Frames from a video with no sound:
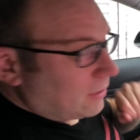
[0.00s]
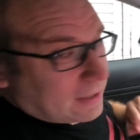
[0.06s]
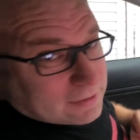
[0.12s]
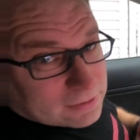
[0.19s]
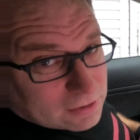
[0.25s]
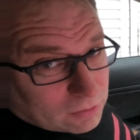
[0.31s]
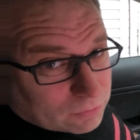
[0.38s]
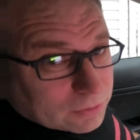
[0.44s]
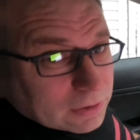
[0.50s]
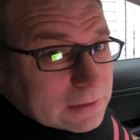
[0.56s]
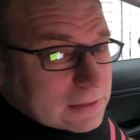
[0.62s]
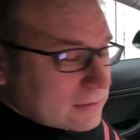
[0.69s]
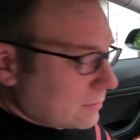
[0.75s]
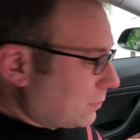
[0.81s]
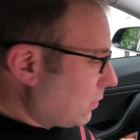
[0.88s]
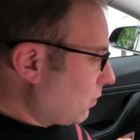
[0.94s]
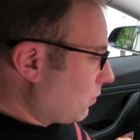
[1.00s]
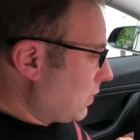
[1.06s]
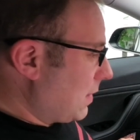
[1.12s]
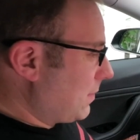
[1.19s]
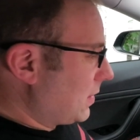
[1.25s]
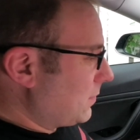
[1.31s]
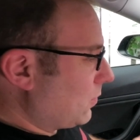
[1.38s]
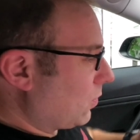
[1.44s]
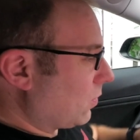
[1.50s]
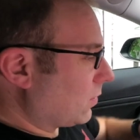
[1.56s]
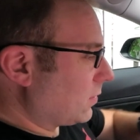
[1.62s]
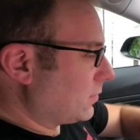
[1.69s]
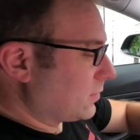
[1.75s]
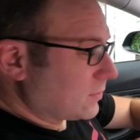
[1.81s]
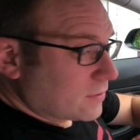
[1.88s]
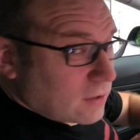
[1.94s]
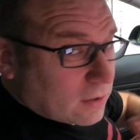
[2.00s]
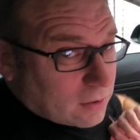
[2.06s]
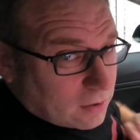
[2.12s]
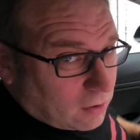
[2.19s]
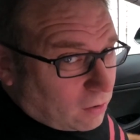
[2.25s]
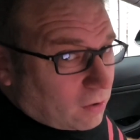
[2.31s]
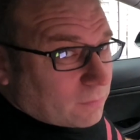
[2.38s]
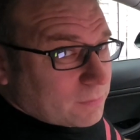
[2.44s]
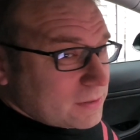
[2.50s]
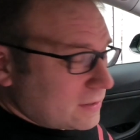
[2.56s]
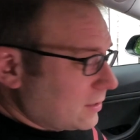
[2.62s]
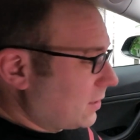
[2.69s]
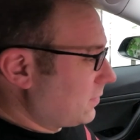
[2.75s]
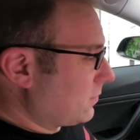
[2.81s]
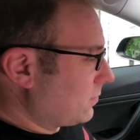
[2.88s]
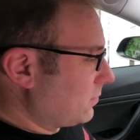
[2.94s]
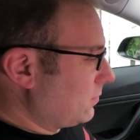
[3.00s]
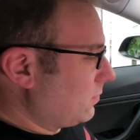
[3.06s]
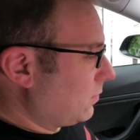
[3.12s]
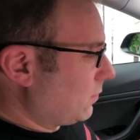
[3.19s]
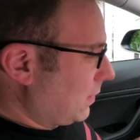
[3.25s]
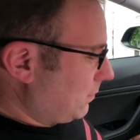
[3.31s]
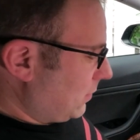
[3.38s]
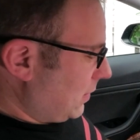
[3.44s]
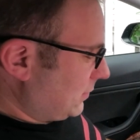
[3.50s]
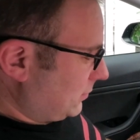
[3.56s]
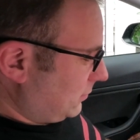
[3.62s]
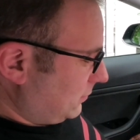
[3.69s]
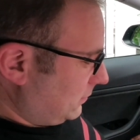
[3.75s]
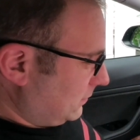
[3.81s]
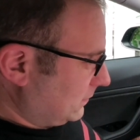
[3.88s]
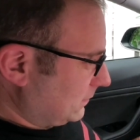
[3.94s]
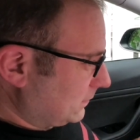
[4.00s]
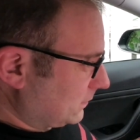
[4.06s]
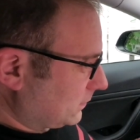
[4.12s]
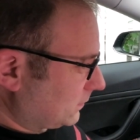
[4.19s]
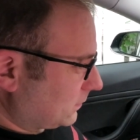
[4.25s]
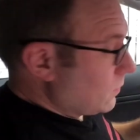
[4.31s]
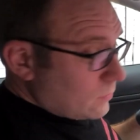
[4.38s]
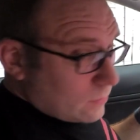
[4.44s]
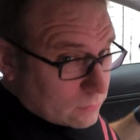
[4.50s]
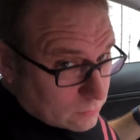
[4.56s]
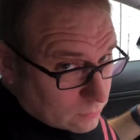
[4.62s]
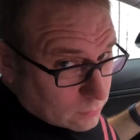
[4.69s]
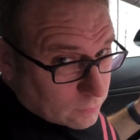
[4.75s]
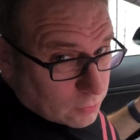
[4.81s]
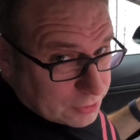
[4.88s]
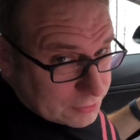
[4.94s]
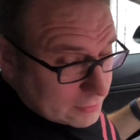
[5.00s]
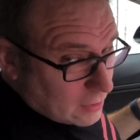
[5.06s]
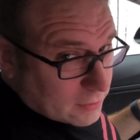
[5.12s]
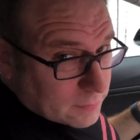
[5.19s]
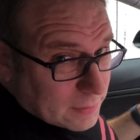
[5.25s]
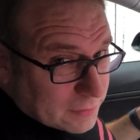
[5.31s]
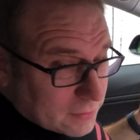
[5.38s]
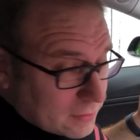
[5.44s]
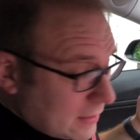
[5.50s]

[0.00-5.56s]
line is you don't really need to program anymore. It's going to all be done through a web browser. We already talked about the